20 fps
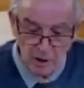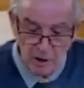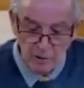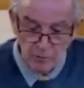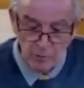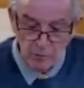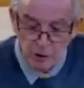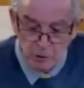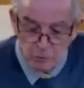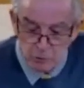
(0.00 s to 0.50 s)

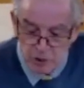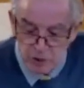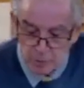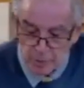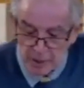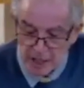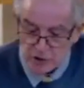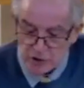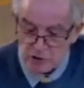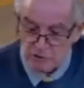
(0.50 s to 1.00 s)
We lose the
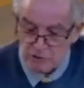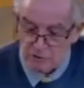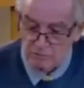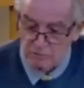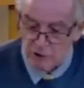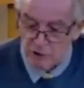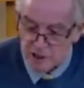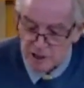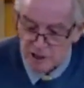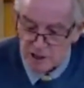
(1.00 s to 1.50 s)
passion,
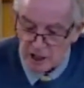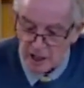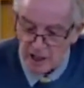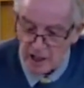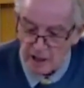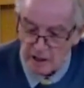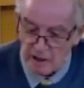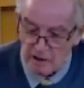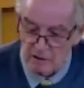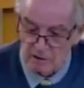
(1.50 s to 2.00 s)
the
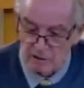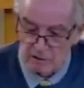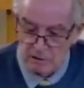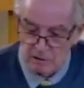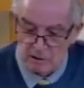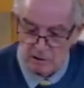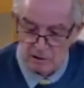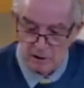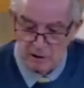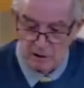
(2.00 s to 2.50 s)
desire.
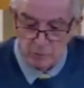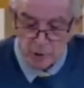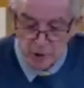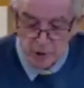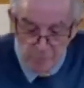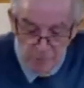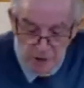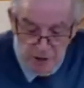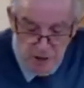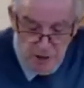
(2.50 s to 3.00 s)
We
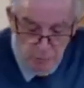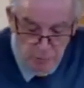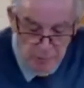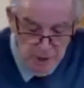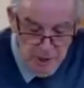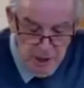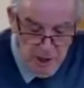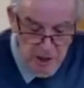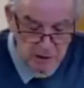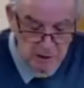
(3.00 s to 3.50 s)
become
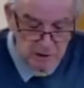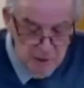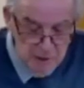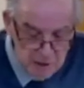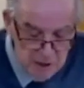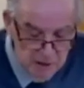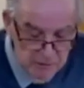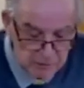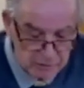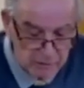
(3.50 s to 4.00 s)
disobedient,
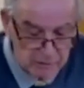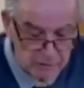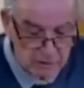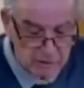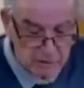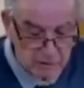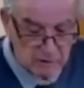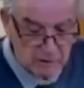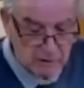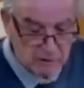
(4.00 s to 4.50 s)
indifferent.
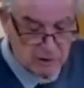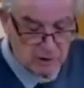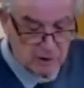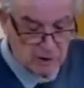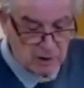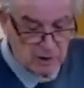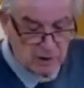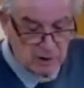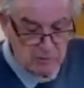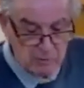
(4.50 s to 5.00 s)

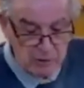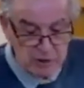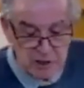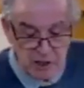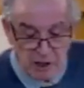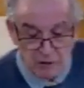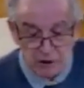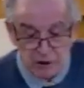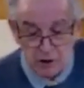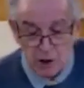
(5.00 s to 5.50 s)
We
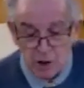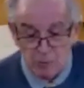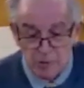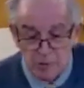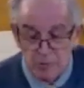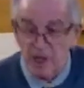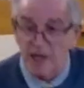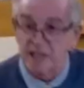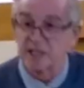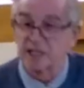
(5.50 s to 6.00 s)
start to
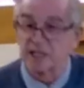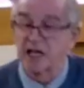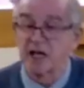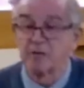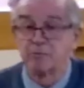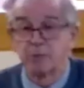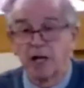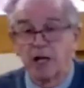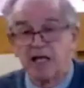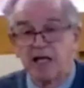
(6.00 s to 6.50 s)
compromise and
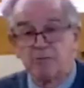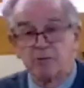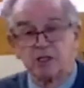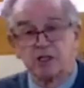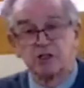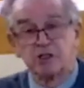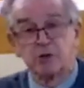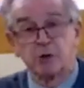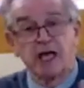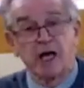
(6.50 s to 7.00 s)
get playment
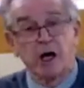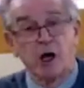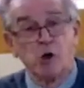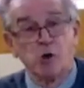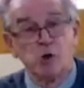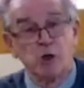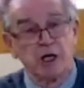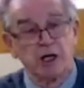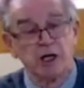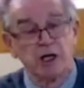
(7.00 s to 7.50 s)
as we get
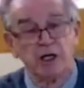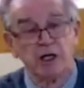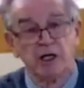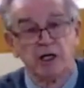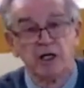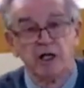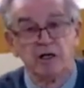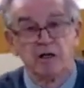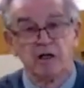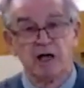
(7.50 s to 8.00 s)
older.
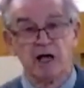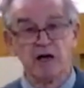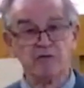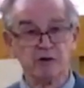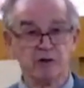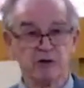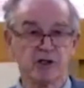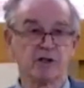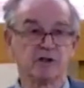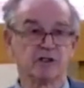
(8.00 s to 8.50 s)

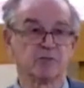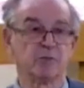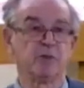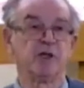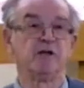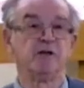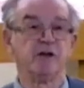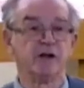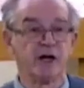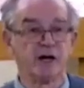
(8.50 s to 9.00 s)
Everything's
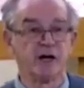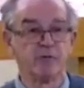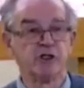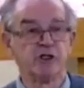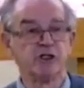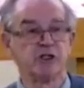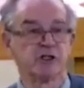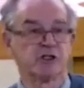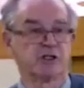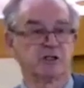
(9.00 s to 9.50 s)
been there, and we
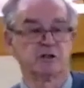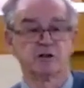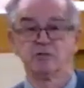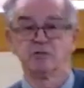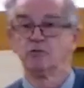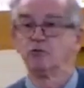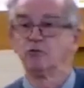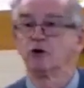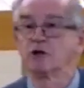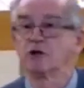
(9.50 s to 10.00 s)
just
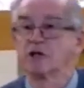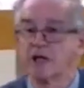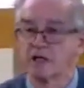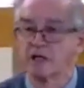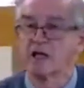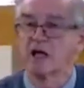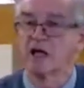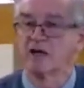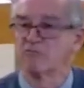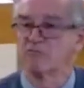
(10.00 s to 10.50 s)
want to get
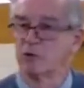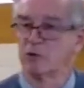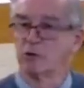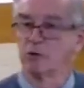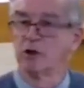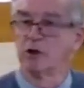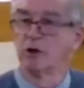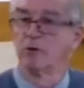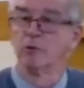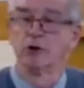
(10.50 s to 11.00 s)
to heaven, but we're
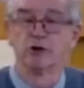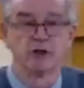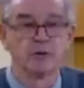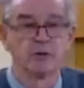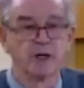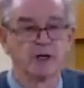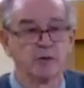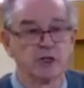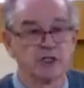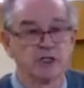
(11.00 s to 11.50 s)
not bothered
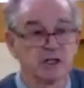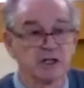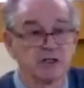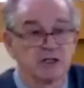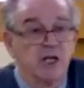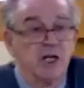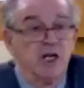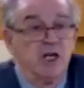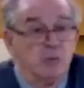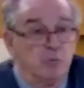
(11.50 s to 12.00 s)
about much else.
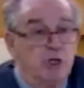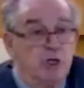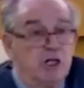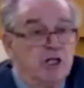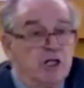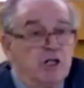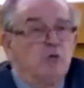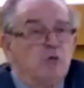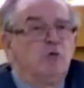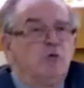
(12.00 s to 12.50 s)
We
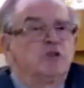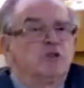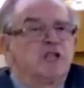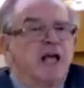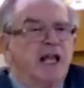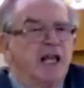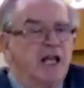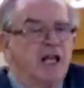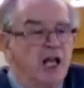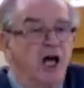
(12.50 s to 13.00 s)
lose
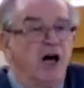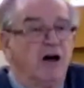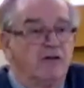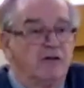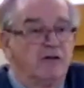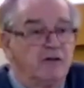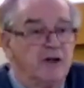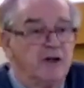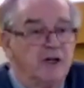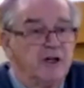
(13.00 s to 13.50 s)
that
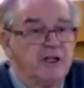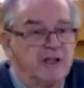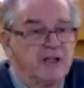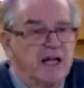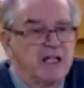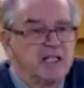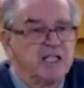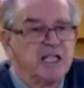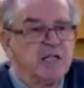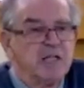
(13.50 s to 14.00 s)
love,
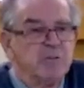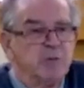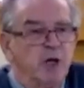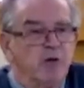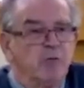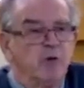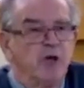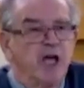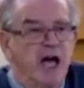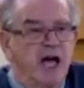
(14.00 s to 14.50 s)
that deep
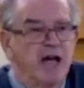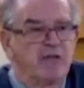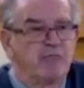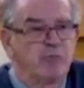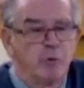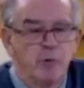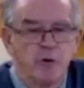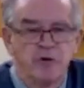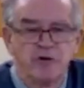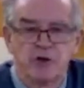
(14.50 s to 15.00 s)
love we had
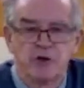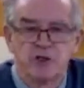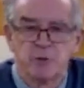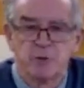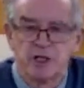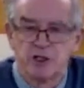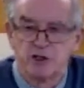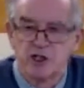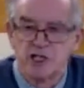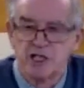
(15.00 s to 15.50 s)
when we first
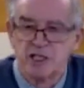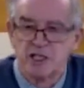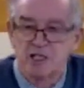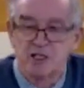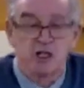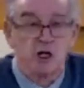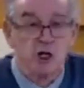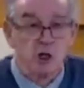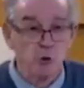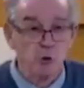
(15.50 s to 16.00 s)
met Jesus,
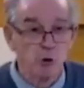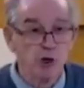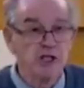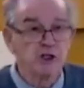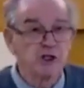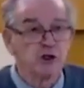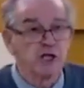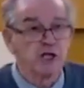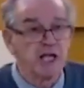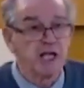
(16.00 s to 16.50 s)
where it
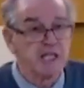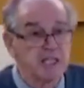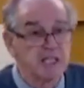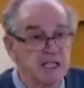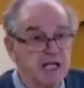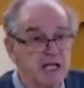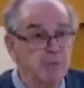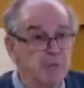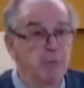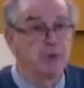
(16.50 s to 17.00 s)
should get
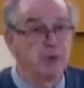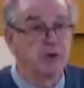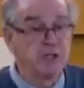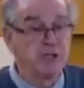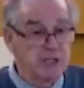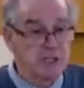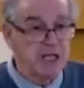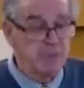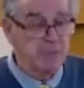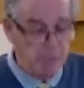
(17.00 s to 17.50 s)
deeper and
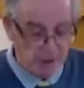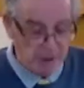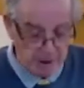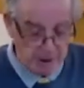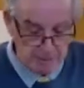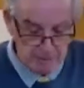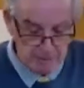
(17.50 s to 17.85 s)
deeper.